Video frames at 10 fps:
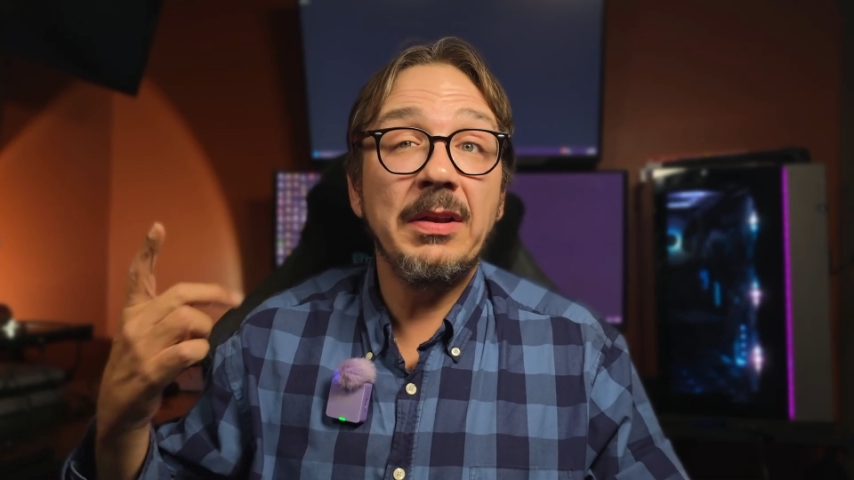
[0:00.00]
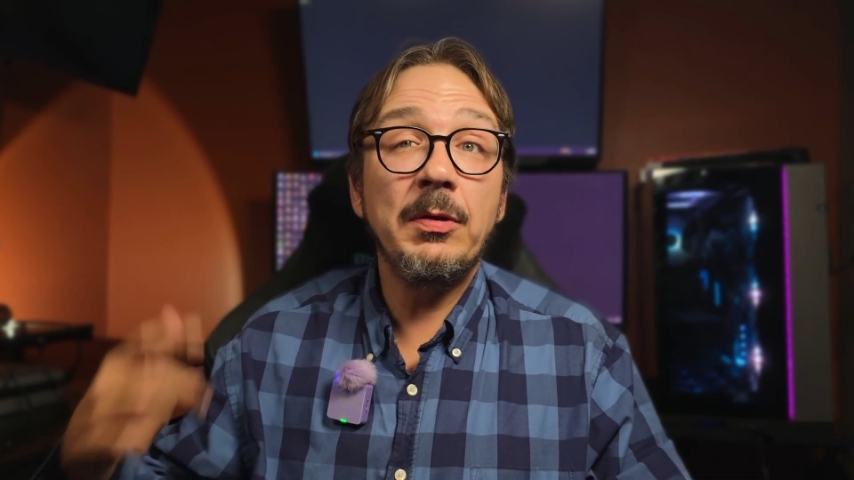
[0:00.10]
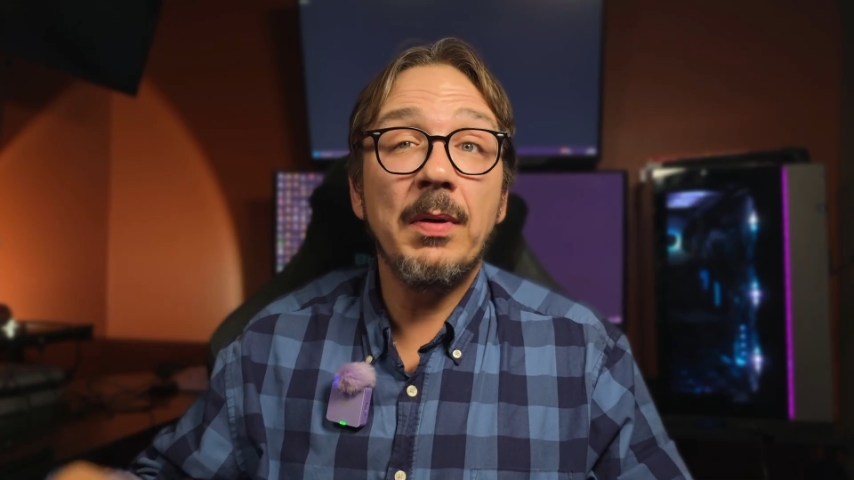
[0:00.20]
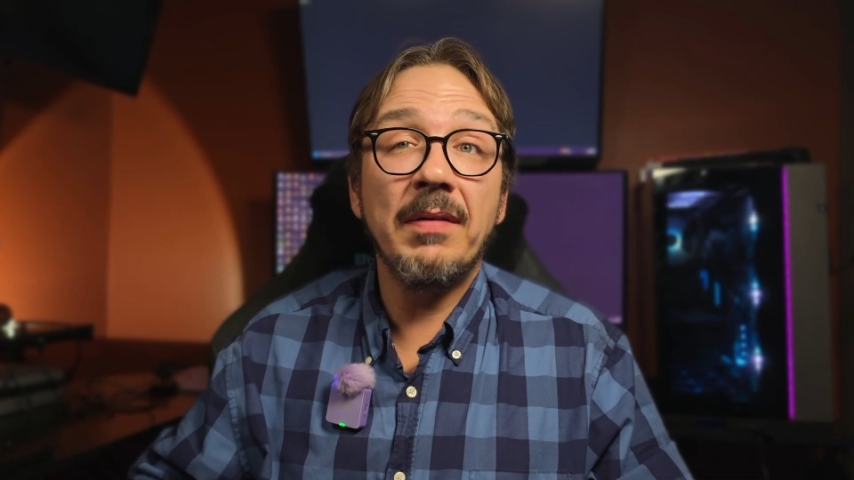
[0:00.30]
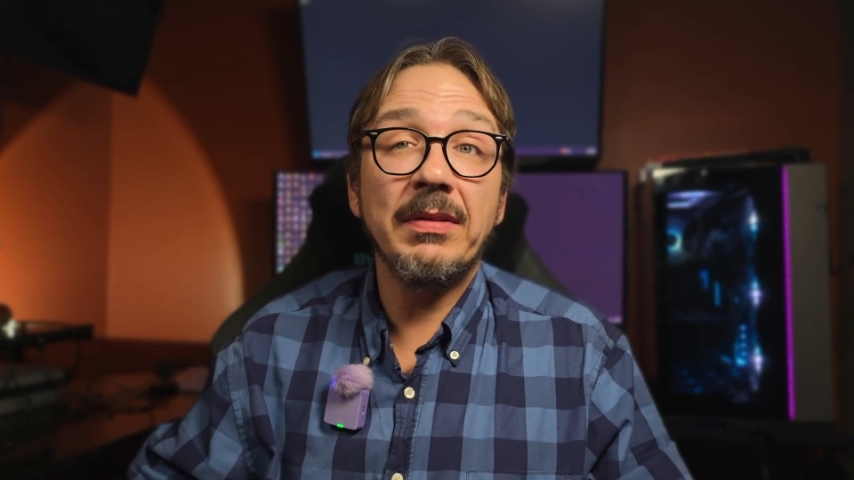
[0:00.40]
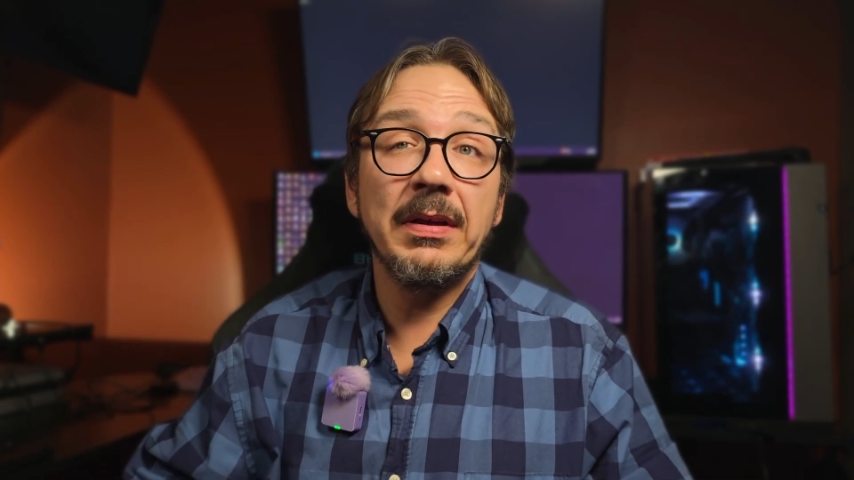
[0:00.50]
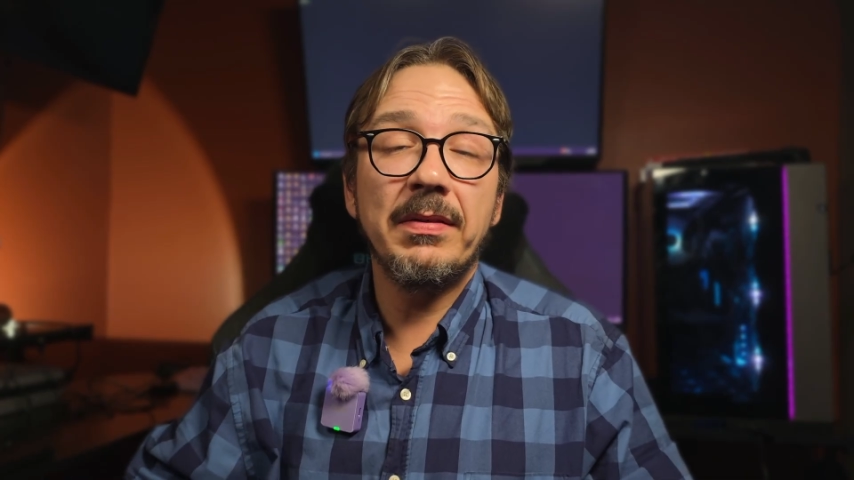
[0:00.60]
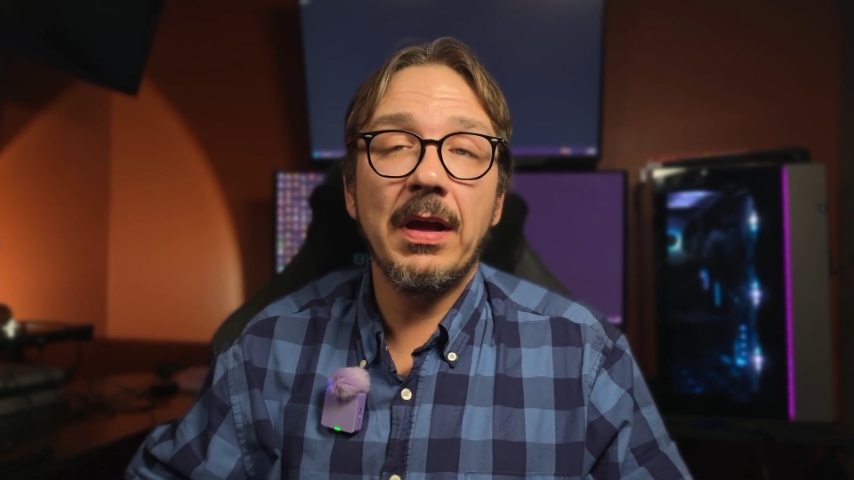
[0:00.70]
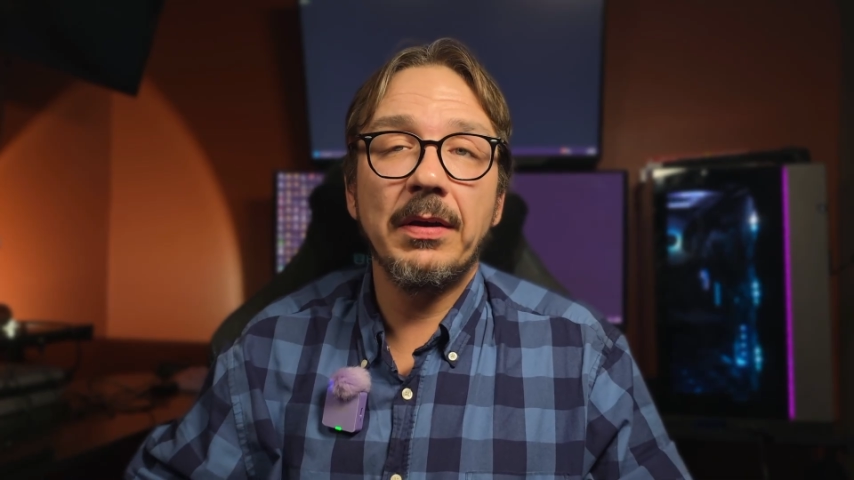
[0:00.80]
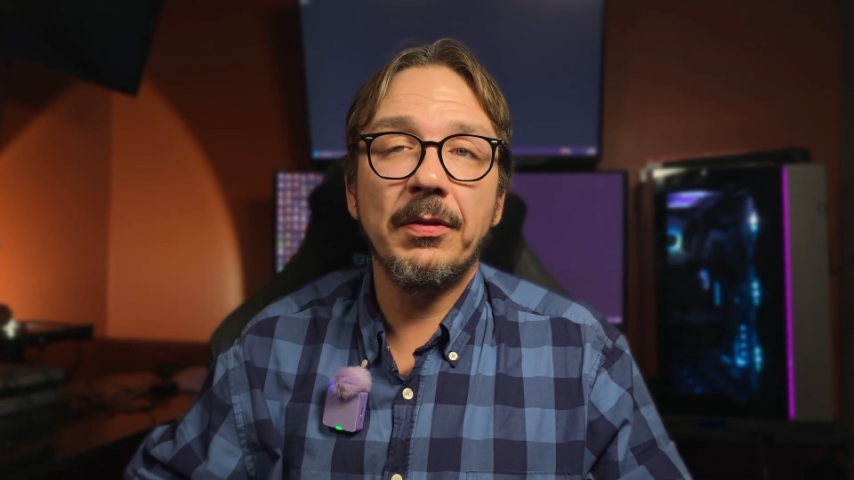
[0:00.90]
I do have links
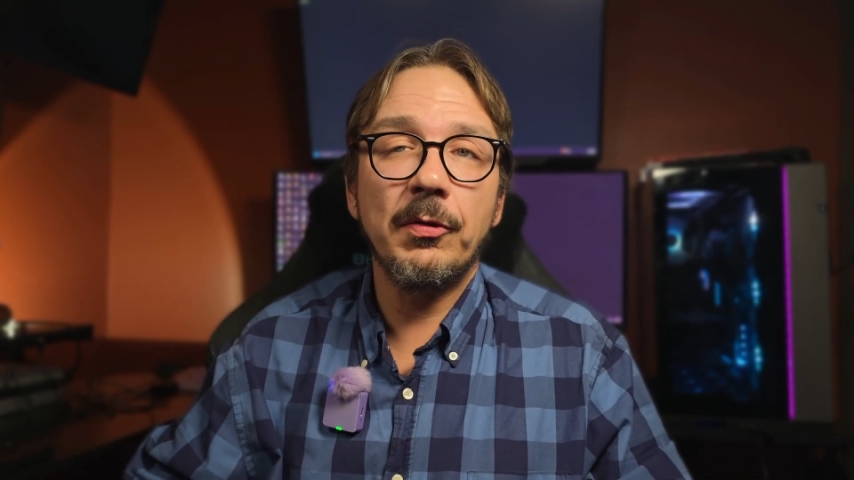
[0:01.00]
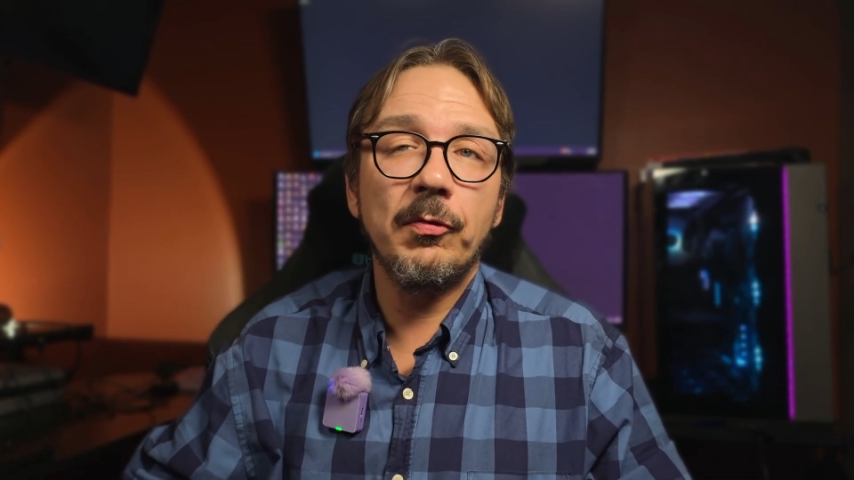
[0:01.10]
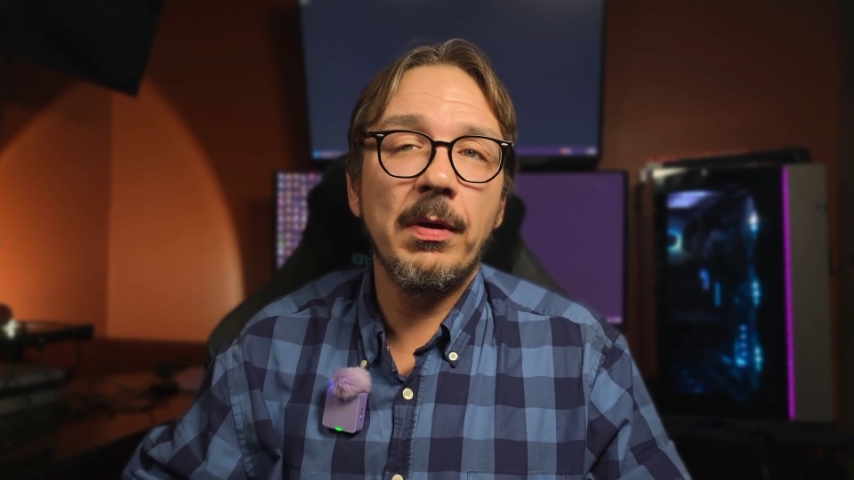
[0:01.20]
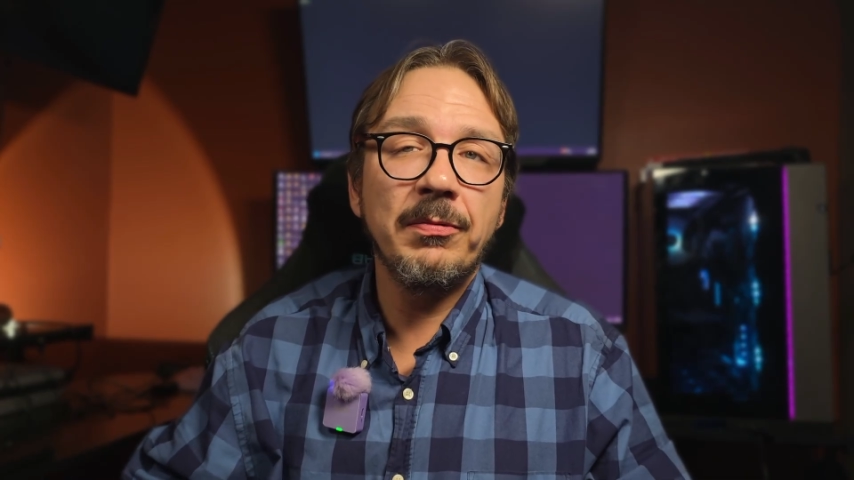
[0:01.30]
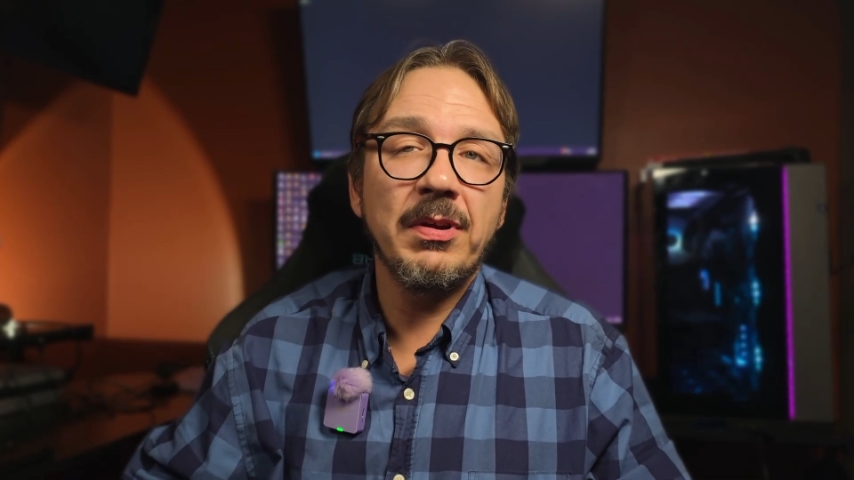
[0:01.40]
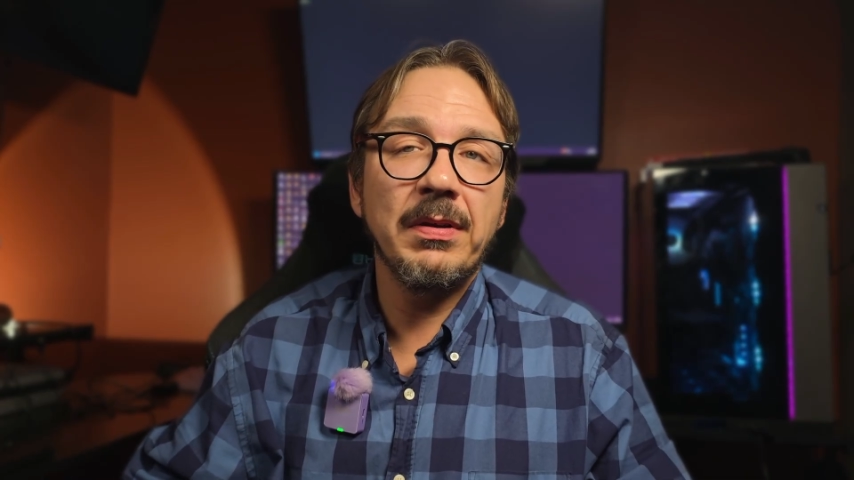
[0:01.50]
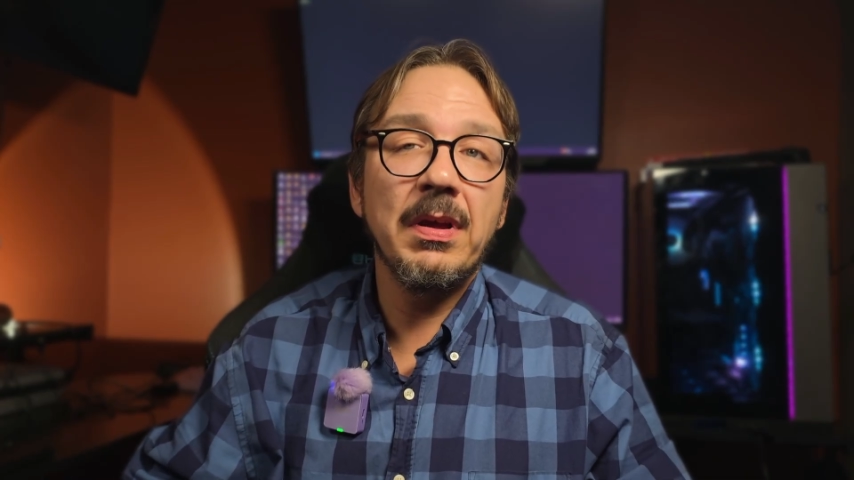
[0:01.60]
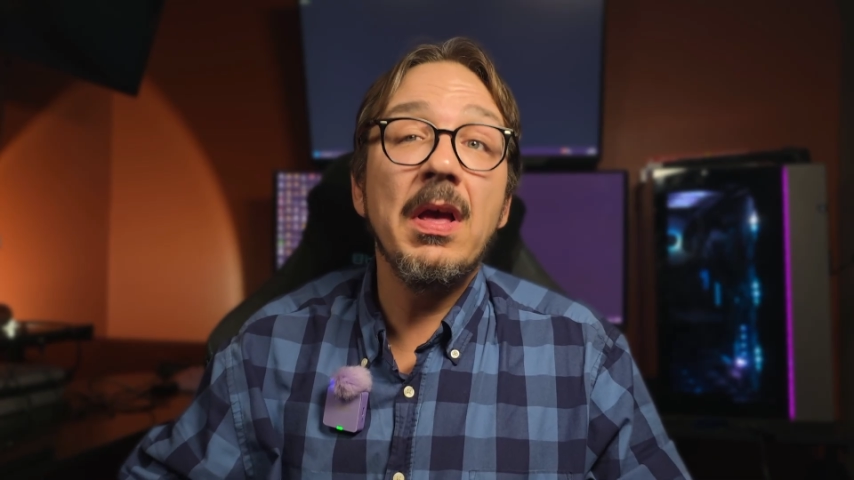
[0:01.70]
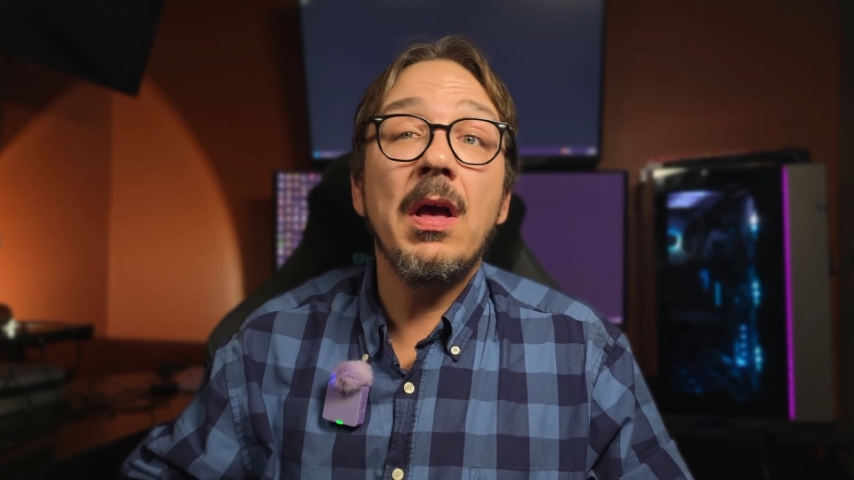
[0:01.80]
down in the description.